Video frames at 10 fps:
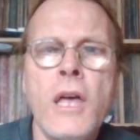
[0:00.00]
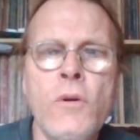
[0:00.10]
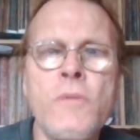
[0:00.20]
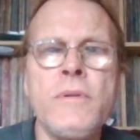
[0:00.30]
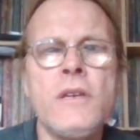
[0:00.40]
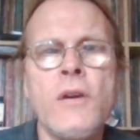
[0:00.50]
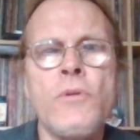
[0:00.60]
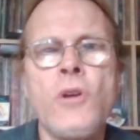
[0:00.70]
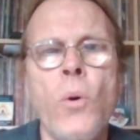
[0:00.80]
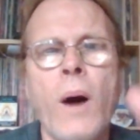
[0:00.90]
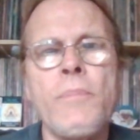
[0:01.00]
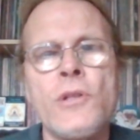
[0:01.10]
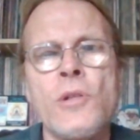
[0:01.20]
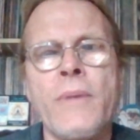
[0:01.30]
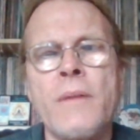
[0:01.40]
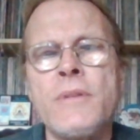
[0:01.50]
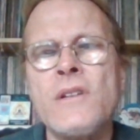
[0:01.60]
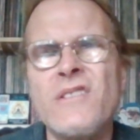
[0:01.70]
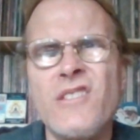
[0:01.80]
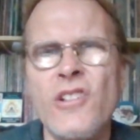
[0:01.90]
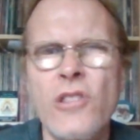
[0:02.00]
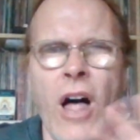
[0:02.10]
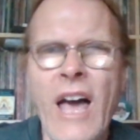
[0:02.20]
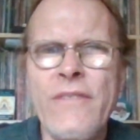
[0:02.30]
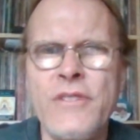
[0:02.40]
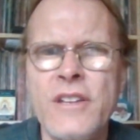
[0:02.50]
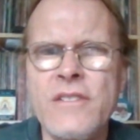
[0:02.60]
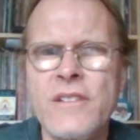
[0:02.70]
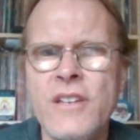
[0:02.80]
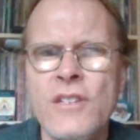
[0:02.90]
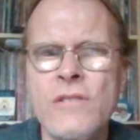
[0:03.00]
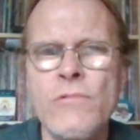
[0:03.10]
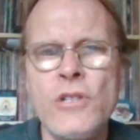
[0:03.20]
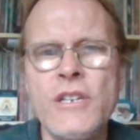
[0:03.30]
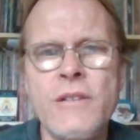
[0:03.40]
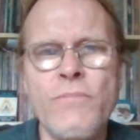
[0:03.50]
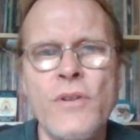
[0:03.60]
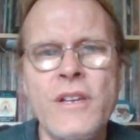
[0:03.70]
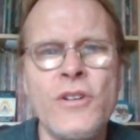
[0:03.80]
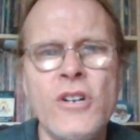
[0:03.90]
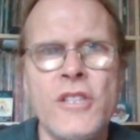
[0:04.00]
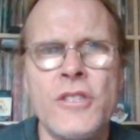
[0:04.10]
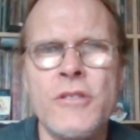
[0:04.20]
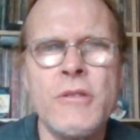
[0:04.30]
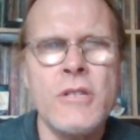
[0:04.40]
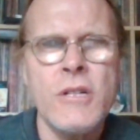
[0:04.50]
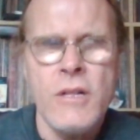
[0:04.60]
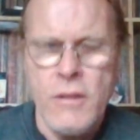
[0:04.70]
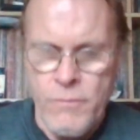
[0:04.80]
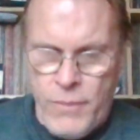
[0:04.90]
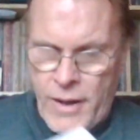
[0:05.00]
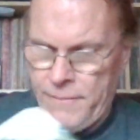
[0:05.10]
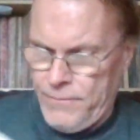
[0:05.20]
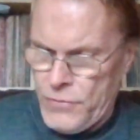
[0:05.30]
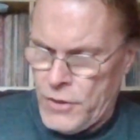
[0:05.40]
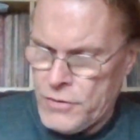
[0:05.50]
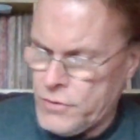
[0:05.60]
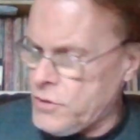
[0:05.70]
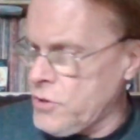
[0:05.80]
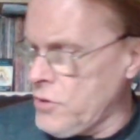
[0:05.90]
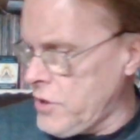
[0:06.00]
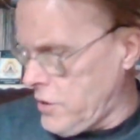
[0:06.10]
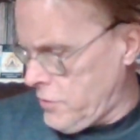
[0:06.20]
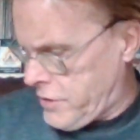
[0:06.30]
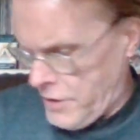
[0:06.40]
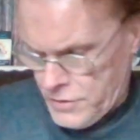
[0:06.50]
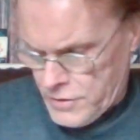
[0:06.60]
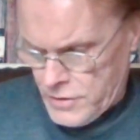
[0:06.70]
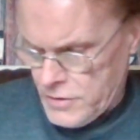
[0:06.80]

it would go up a little bit because the live disc is really pretty good. But the studio disc,